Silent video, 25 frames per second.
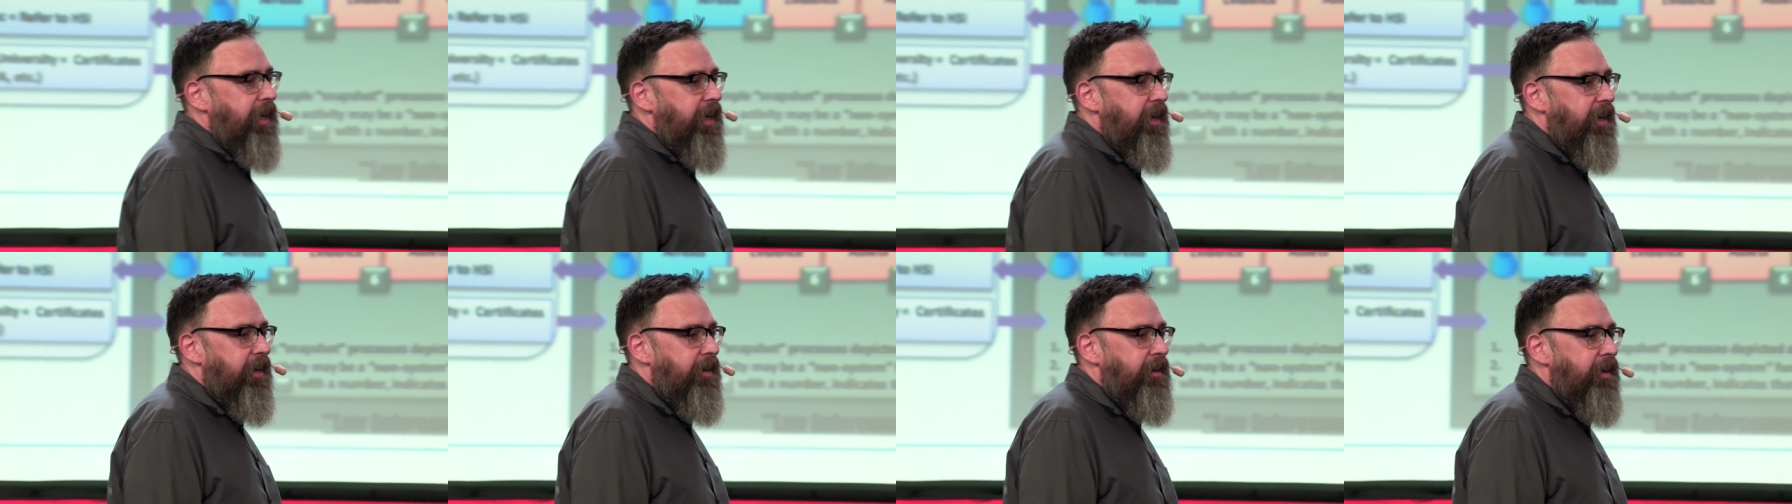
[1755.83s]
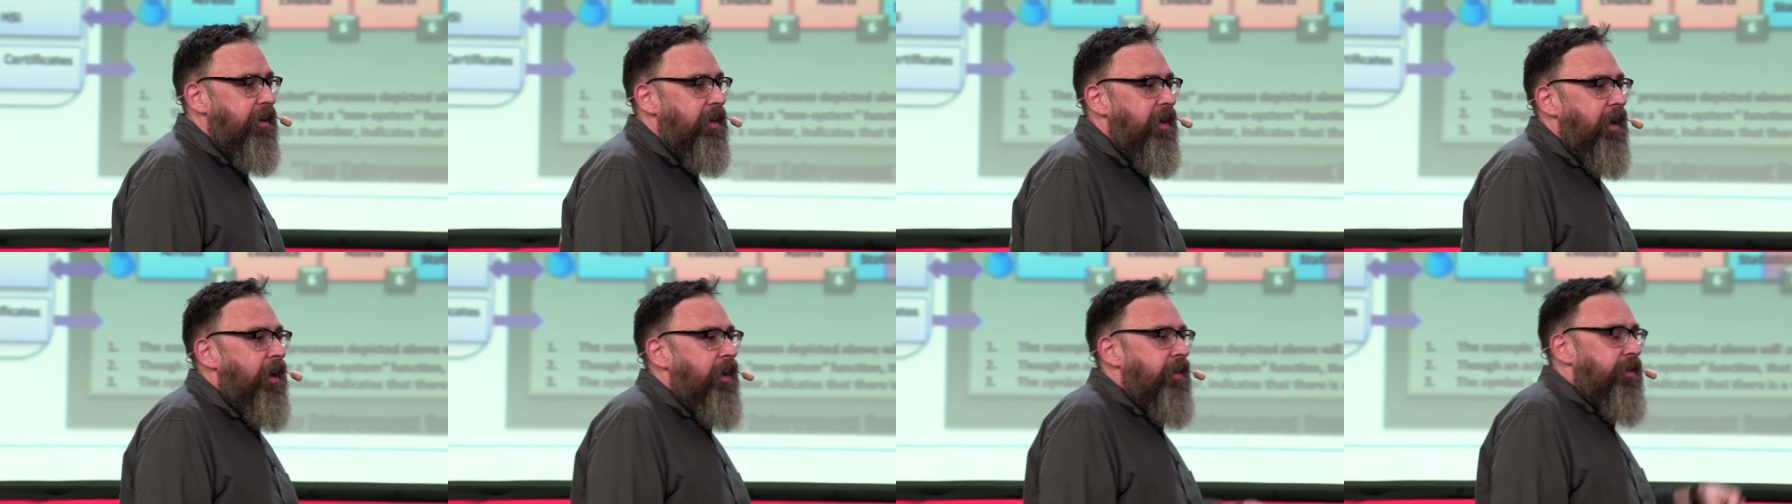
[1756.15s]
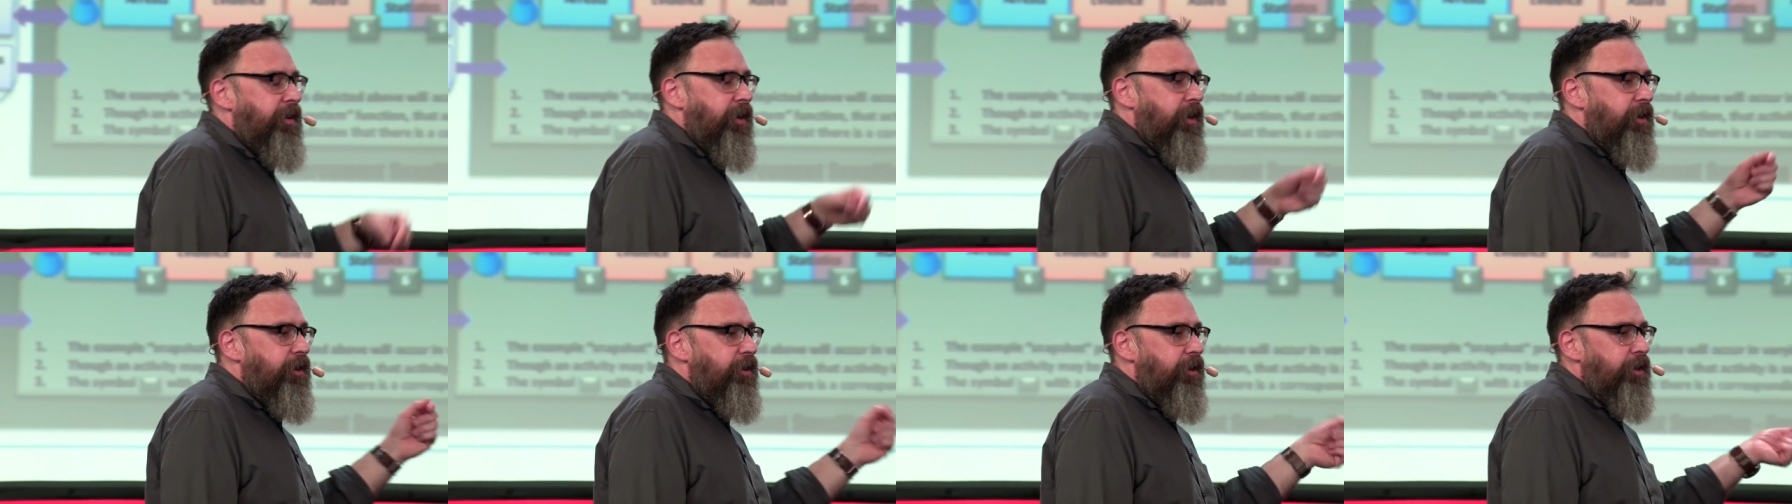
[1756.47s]
in
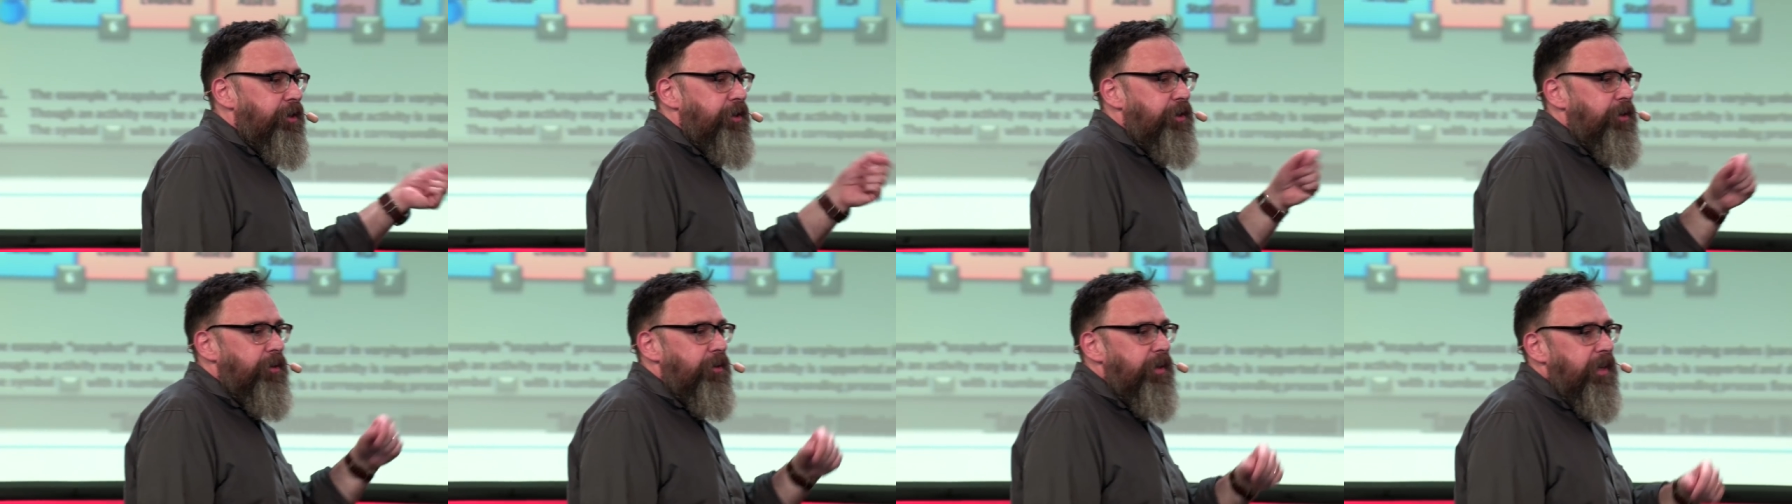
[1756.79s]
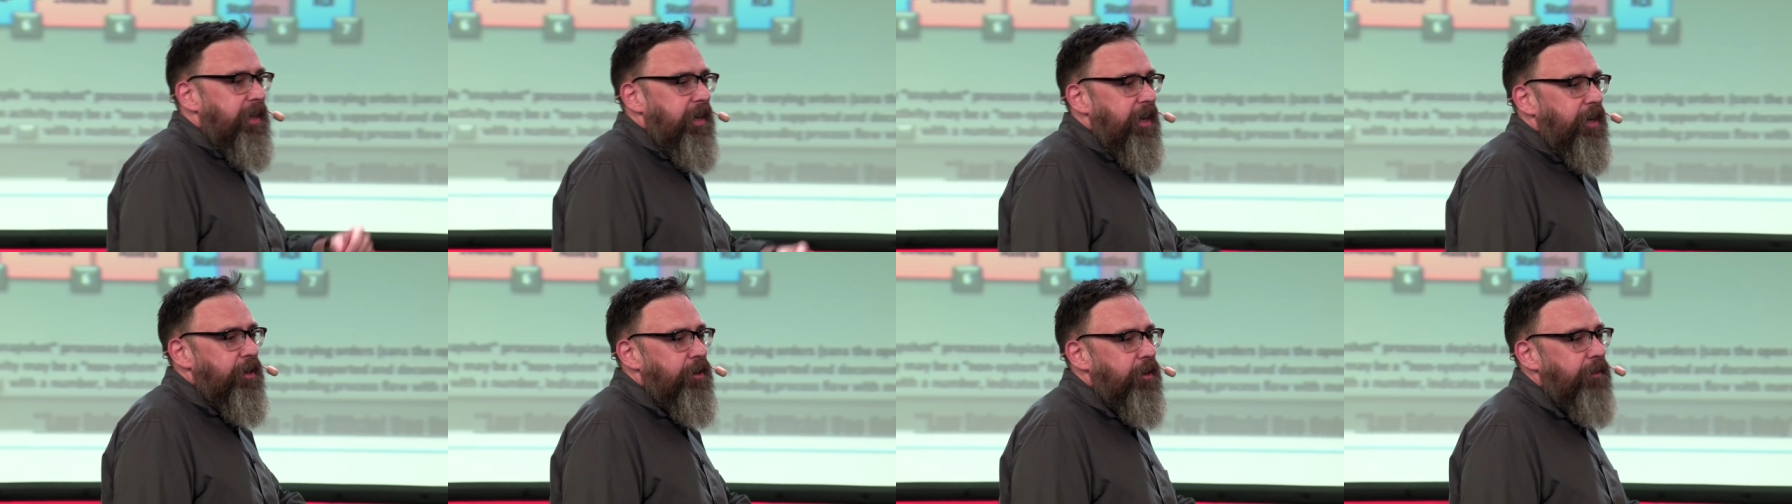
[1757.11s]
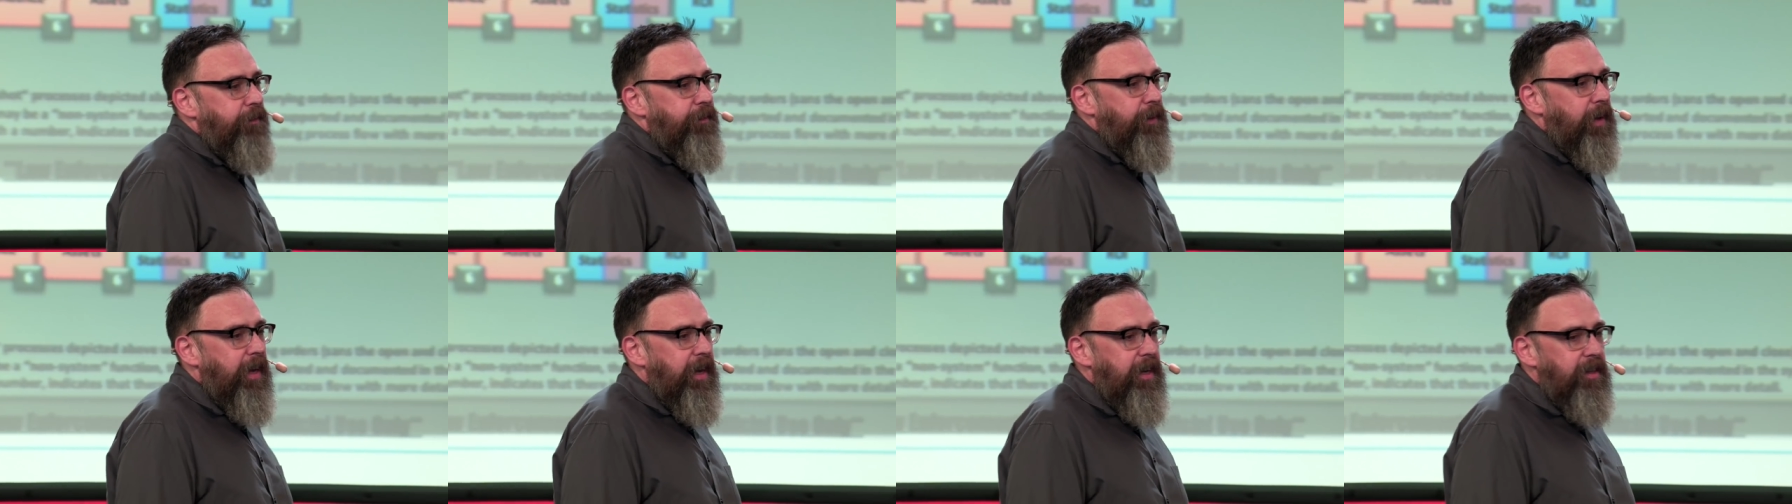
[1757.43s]
they're going to do the
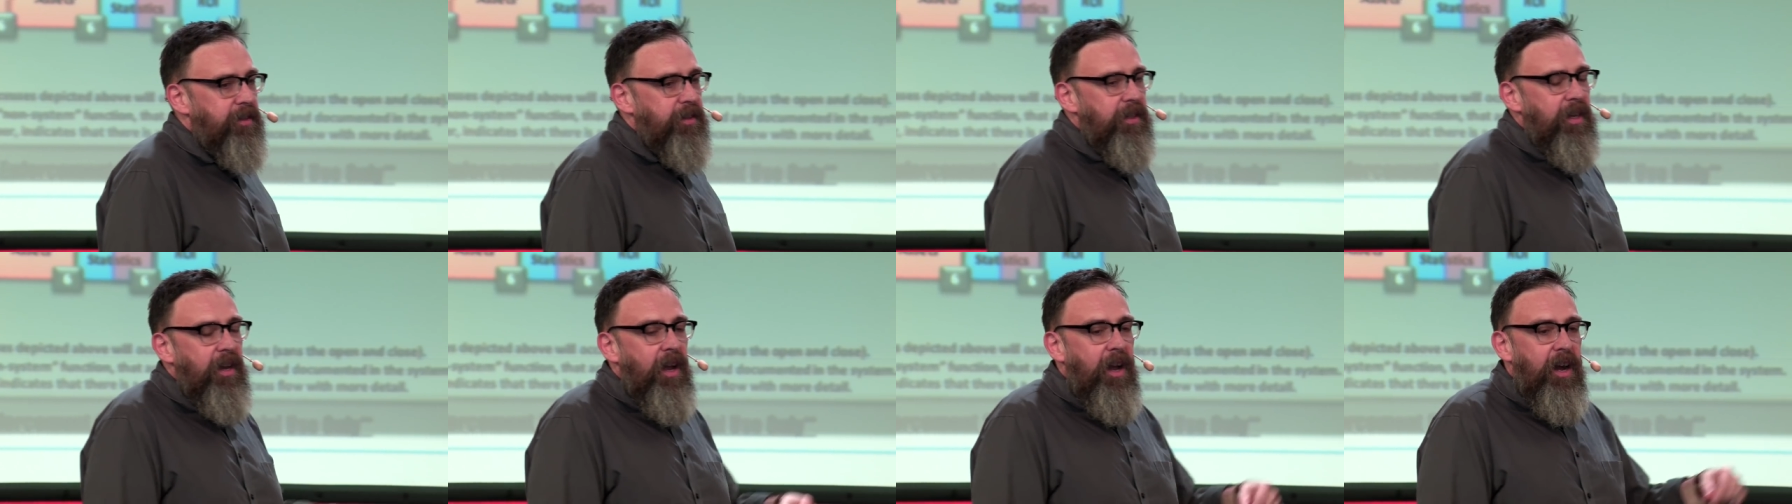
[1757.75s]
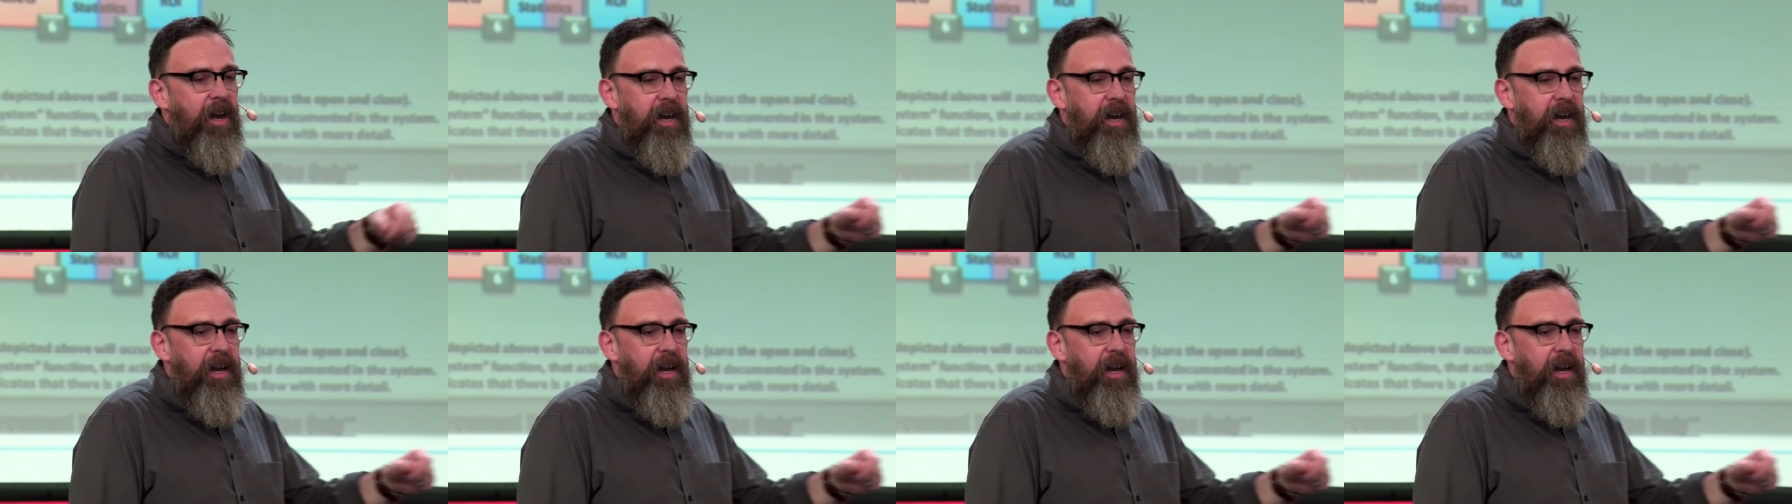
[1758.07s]
interface.